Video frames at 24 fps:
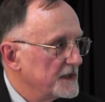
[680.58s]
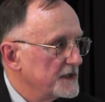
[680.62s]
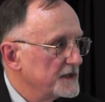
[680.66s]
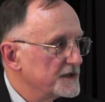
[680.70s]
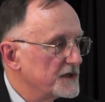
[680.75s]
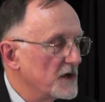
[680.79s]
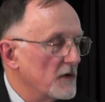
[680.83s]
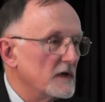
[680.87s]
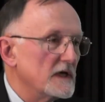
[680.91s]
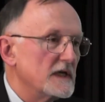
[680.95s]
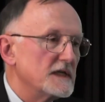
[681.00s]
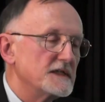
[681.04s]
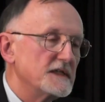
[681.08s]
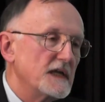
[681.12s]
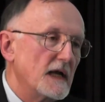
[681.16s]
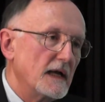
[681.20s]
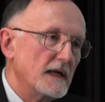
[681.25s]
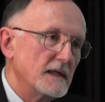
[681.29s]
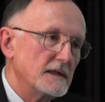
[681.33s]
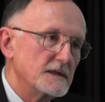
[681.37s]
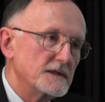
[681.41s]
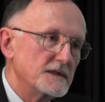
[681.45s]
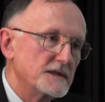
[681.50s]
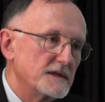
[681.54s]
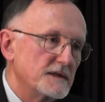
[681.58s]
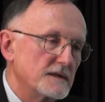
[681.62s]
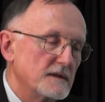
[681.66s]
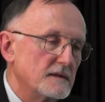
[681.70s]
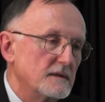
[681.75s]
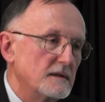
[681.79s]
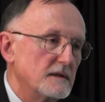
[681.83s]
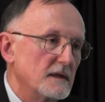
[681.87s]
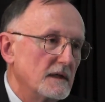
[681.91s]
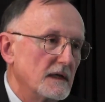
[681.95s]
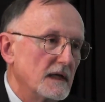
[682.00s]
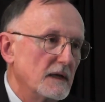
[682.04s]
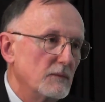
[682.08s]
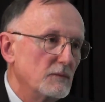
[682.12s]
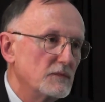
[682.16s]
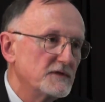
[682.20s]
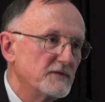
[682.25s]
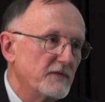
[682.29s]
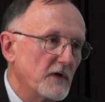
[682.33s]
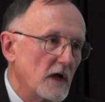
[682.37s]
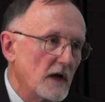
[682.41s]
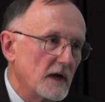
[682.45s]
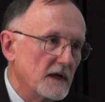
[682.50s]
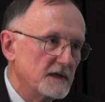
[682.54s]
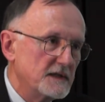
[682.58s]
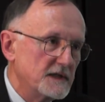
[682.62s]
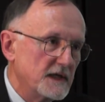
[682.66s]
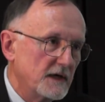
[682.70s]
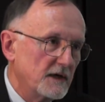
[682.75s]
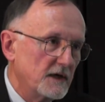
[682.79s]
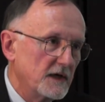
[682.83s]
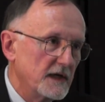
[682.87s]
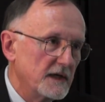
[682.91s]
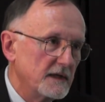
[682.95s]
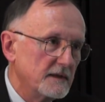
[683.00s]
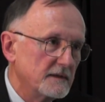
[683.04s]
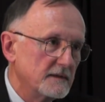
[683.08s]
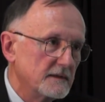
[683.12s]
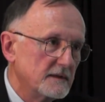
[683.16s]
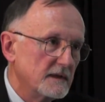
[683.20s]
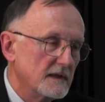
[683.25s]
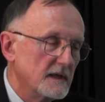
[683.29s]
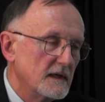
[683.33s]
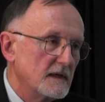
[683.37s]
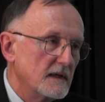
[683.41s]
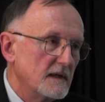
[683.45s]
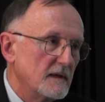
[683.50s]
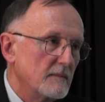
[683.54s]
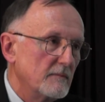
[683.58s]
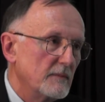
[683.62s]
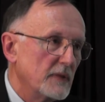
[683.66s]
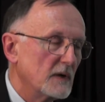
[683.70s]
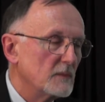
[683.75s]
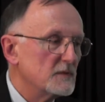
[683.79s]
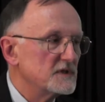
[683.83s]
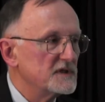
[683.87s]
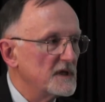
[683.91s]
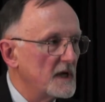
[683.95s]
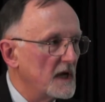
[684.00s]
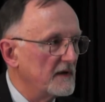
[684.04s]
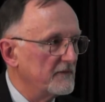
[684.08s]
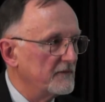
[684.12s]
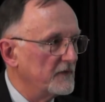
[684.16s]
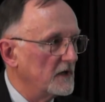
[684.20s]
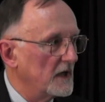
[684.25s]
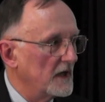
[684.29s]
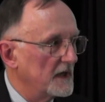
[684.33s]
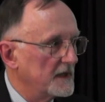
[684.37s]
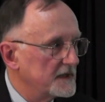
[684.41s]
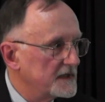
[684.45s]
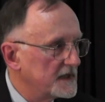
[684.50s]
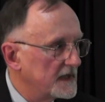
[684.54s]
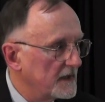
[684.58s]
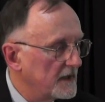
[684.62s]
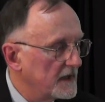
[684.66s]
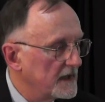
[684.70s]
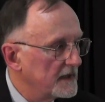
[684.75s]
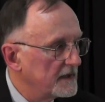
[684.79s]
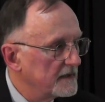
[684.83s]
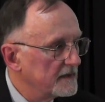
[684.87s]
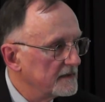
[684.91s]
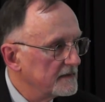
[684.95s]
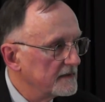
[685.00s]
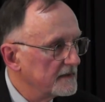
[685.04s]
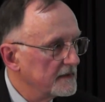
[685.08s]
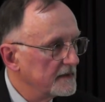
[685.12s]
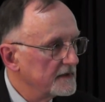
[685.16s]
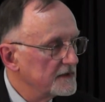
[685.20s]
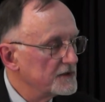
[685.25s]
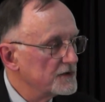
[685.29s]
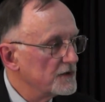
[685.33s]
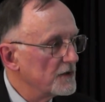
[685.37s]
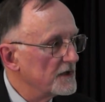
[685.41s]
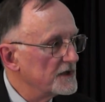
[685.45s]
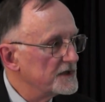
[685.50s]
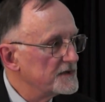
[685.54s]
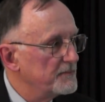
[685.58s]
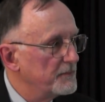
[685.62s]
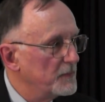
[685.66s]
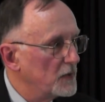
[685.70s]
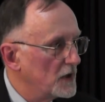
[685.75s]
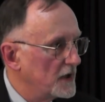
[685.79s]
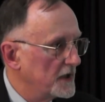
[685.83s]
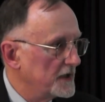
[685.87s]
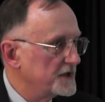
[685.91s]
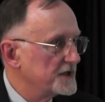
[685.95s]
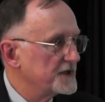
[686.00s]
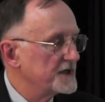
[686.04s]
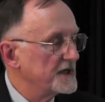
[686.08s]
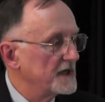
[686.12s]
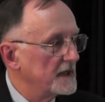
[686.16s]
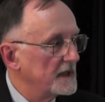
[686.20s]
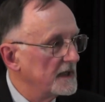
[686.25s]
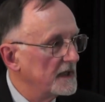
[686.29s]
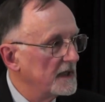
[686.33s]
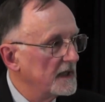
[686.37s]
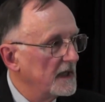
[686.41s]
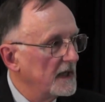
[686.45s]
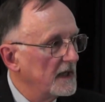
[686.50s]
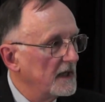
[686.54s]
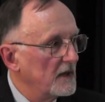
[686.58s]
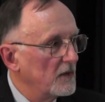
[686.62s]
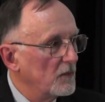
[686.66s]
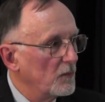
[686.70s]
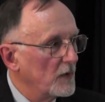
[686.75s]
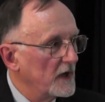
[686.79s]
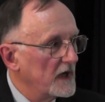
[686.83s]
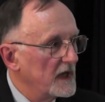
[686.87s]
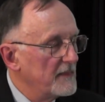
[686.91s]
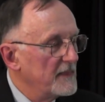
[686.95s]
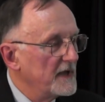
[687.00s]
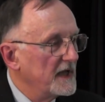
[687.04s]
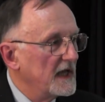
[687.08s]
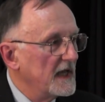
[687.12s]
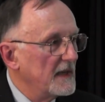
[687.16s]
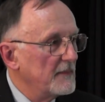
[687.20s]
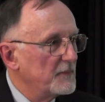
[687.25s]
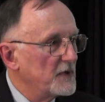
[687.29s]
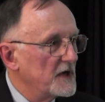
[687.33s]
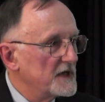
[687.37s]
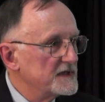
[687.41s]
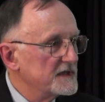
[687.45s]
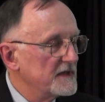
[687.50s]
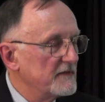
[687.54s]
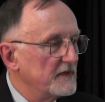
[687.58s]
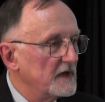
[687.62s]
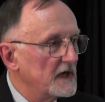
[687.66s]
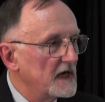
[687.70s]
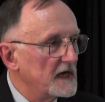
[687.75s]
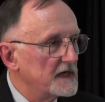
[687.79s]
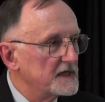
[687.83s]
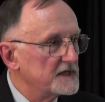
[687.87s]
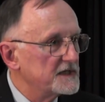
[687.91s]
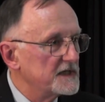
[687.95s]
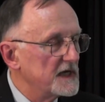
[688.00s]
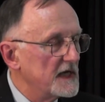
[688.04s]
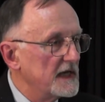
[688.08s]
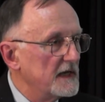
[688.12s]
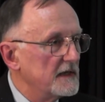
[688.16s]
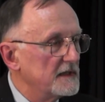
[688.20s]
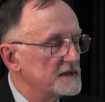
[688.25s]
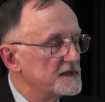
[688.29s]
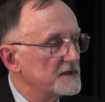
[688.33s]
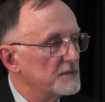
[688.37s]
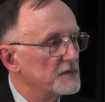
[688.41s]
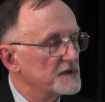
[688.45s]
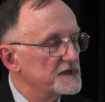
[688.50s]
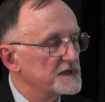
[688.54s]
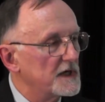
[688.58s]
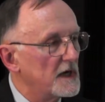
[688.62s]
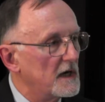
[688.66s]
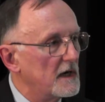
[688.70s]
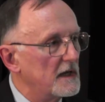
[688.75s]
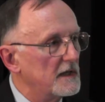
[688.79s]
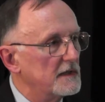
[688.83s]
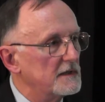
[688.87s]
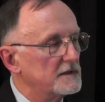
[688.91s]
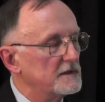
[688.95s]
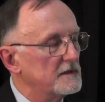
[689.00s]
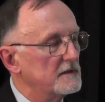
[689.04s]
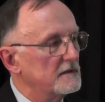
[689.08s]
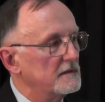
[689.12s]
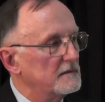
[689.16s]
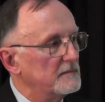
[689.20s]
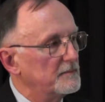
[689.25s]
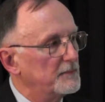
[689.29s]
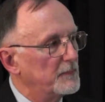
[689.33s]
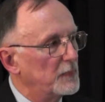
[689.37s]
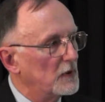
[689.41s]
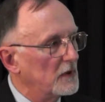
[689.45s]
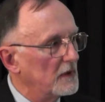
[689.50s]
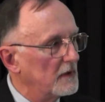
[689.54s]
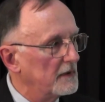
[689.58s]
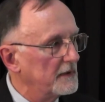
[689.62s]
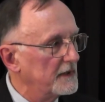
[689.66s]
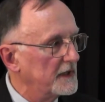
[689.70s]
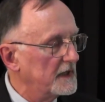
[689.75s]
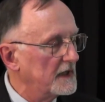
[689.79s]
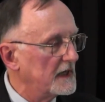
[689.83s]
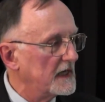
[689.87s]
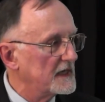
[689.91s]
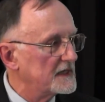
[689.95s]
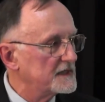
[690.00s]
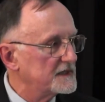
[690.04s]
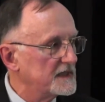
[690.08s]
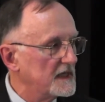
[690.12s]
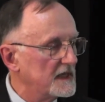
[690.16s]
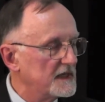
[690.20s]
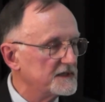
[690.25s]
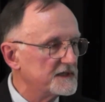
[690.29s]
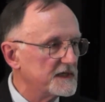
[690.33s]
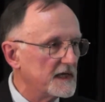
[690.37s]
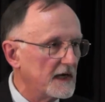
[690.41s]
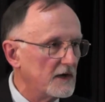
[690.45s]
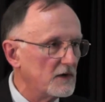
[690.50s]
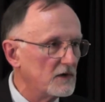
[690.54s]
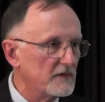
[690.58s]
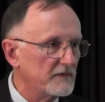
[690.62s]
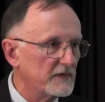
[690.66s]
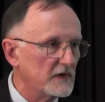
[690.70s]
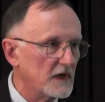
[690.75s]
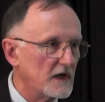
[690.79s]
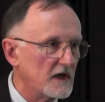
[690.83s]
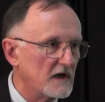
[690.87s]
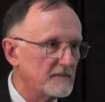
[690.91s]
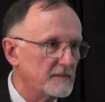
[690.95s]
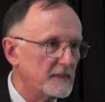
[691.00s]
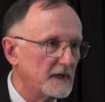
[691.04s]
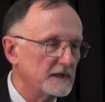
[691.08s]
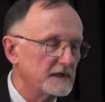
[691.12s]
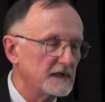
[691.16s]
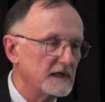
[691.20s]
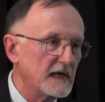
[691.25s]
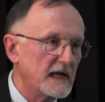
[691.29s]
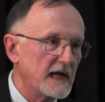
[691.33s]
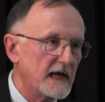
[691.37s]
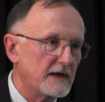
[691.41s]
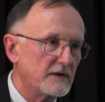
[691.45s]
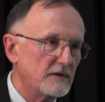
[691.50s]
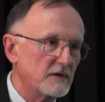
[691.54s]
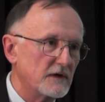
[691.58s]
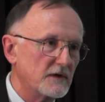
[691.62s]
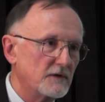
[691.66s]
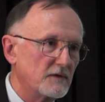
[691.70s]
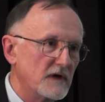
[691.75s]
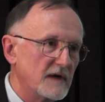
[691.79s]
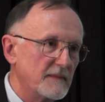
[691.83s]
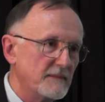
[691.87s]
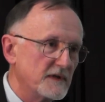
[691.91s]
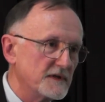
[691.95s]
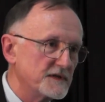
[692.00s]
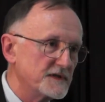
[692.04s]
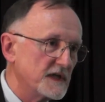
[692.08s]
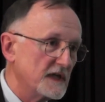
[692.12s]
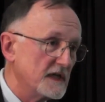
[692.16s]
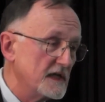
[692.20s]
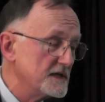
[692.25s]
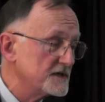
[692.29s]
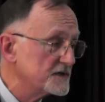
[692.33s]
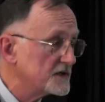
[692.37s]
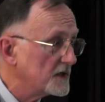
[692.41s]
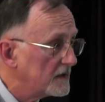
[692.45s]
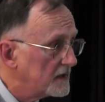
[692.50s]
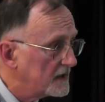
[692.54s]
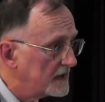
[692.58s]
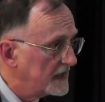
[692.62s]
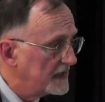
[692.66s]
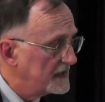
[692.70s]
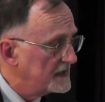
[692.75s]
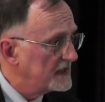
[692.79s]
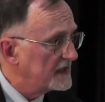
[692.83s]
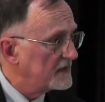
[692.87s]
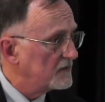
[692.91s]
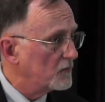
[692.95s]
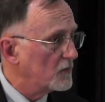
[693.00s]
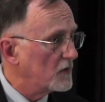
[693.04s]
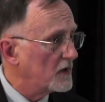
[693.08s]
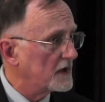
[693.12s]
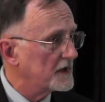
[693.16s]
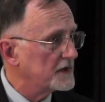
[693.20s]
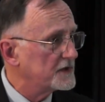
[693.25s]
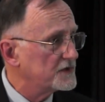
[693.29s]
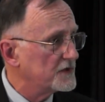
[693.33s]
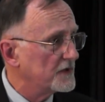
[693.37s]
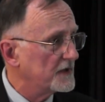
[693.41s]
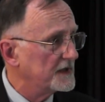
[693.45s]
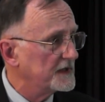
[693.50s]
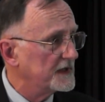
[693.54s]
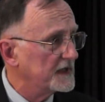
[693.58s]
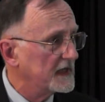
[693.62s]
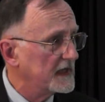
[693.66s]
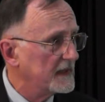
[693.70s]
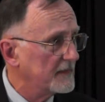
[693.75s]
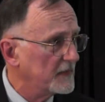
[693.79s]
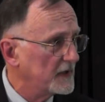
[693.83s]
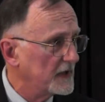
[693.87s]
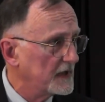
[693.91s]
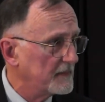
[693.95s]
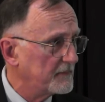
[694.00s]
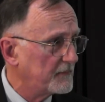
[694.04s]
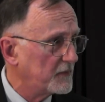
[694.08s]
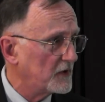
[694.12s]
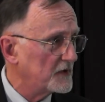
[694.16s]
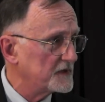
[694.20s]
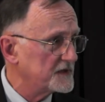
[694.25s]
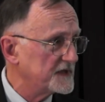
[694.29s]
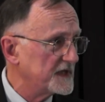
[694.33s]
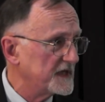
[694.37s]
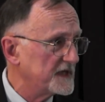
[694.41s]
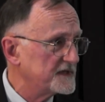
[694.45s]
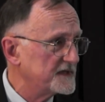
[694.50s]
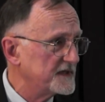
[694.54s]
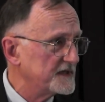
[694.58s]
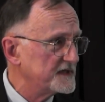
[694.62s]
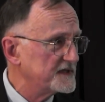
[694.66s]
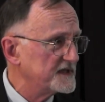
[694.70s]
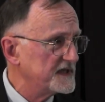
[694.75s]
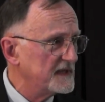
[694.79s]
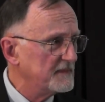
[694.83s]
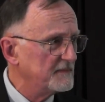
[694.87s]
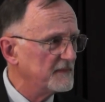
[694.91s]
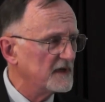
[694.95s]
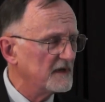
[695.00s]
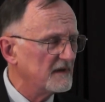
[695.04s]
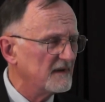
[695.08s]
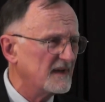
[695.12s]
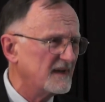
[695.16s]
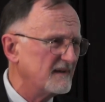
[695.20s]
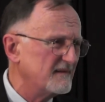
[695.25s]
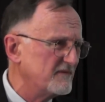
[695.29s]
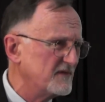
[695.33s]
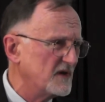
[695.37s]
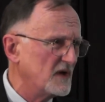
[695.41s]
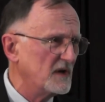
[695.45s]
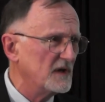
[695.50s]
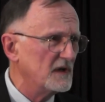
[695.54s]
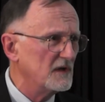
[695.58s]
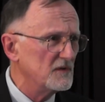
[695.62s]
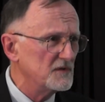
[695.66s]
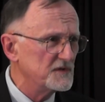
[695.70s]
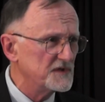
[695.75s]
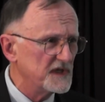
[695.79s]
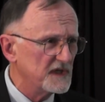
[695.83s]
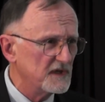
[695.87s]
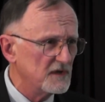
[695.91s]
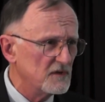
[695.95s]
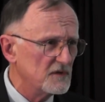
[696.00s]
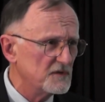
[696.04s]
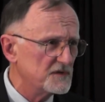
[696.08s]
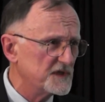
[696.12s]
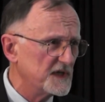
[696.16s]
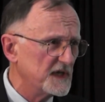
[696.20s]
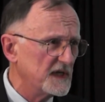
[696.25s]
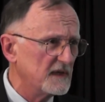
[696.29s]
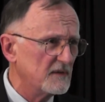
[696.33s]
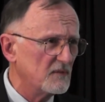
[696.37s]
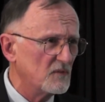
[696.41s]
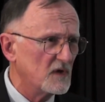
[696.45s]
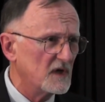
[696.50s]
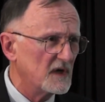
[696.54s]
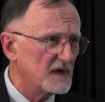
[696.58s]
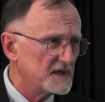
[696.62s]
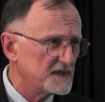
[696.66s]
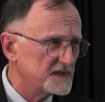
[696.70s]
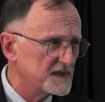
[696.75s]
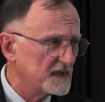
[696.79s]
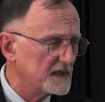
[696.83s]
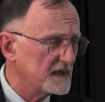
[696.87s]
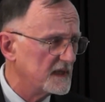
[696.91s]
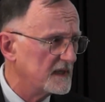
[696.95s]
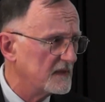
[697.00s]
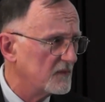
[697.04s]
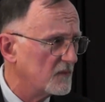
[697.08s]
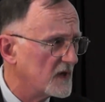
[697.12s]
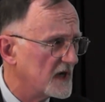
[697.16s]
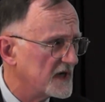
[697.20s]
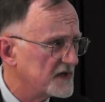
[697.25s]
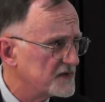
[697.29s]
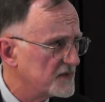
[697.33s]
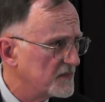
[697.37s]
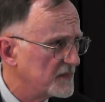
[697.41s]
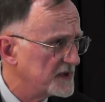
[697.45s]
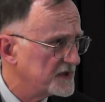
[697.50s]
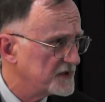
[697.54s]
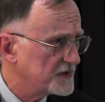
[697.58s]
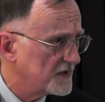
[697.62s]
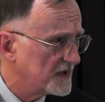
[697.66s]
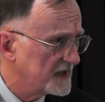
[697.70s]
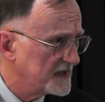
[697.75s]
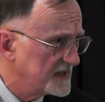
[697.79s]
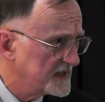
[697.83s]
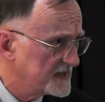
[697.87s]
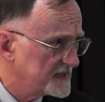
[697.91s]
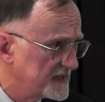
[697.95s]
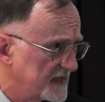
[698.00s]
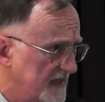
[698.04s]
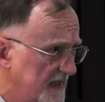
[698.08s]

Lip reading: So in a sense, it was voluntary, but it was not voluntary. George Bush, when he became president of the United States, was starting to pull the United States out of a lot of multilateral agreements, and he certainly didn't want to join the Kimberley process. This seemed very loosey-goosey, and what is it, and why should we join this